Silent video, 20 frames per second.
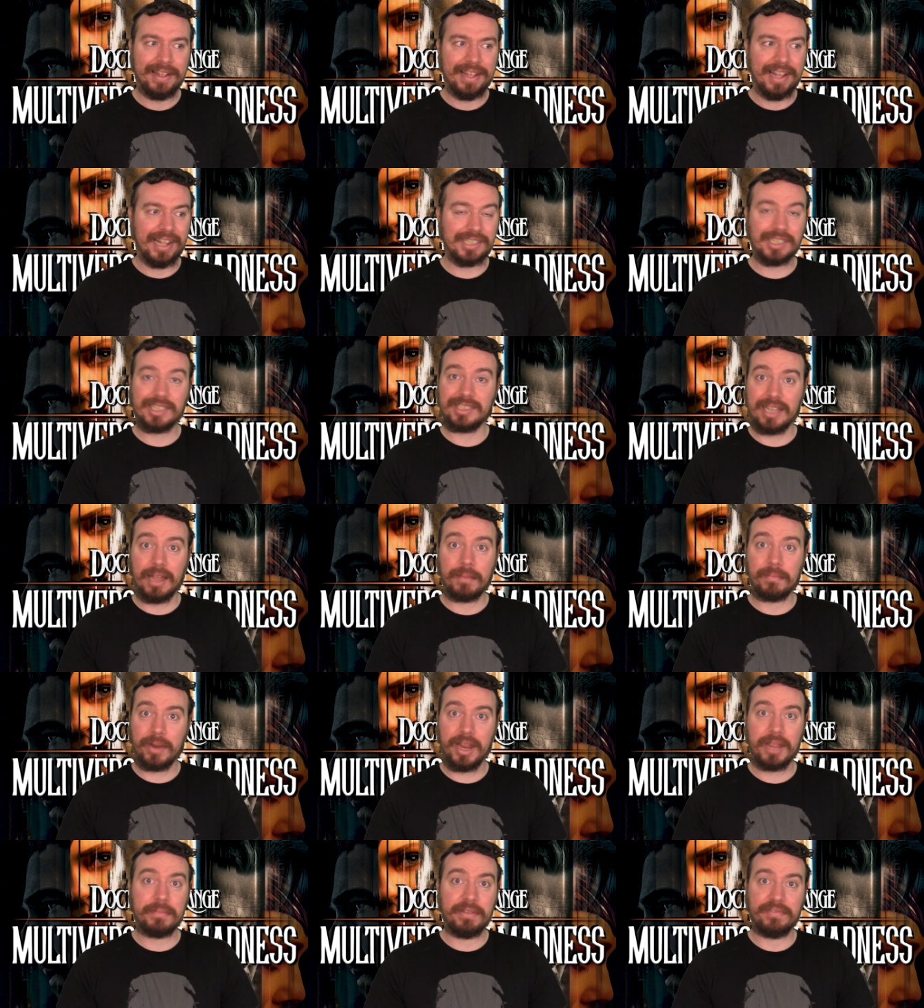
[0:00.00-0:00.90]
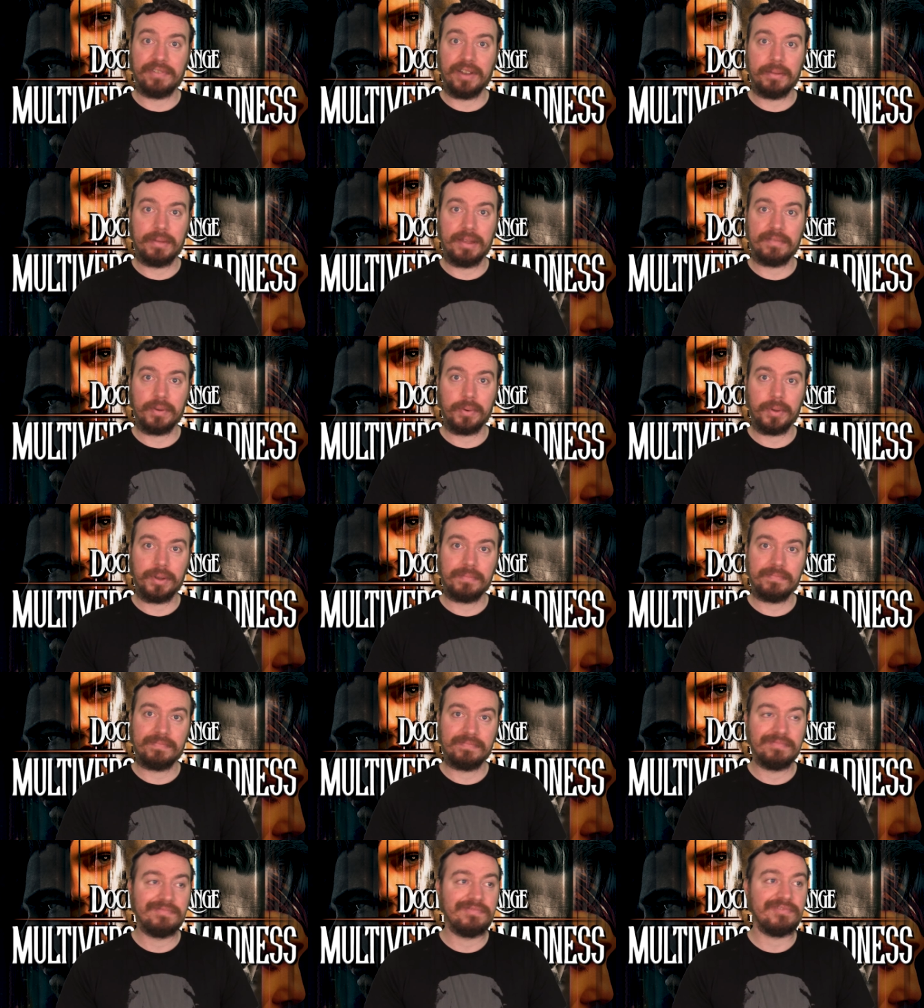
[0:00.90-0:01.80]
It's a Sam Raimi film, everyone,
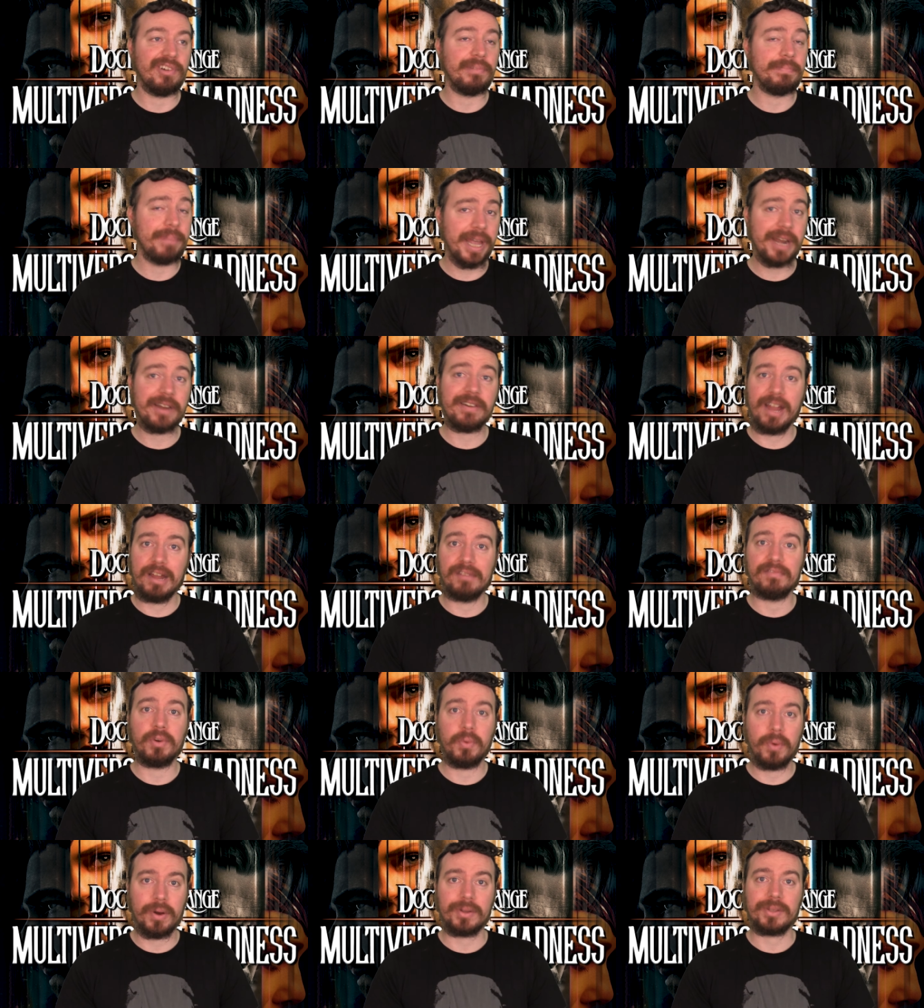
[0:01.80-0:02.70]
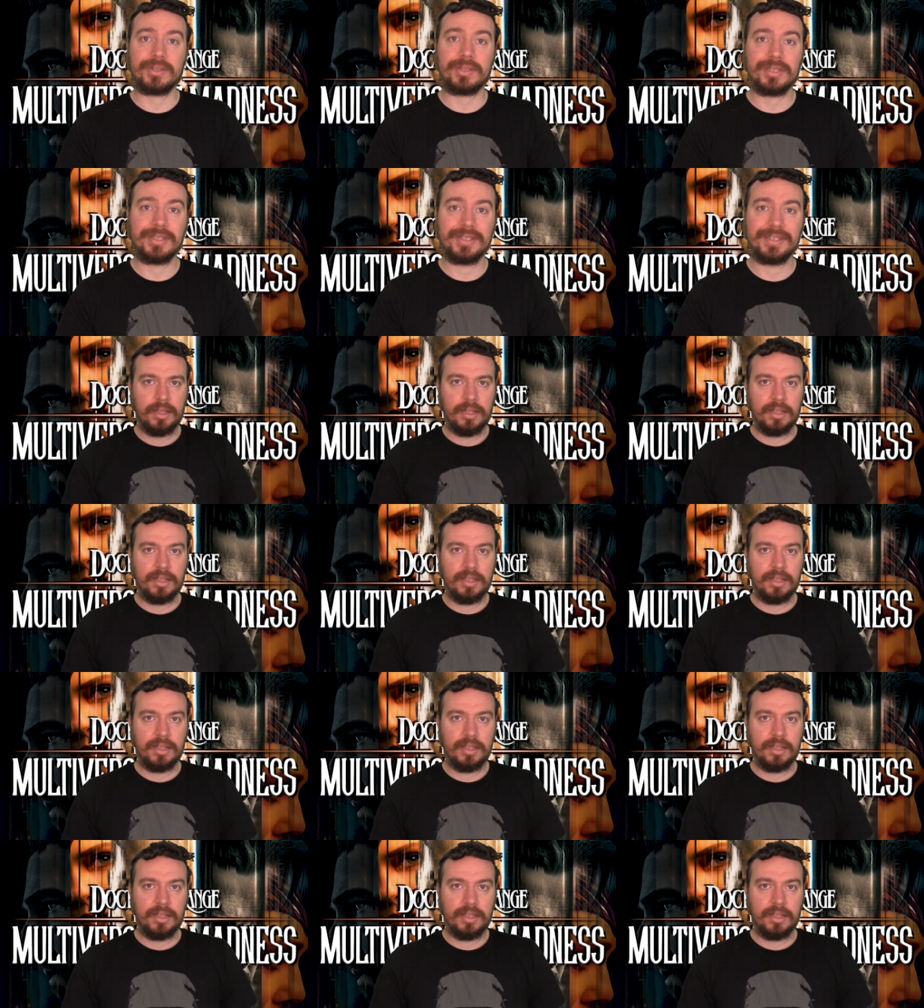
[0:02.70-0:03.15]
for better and for worse.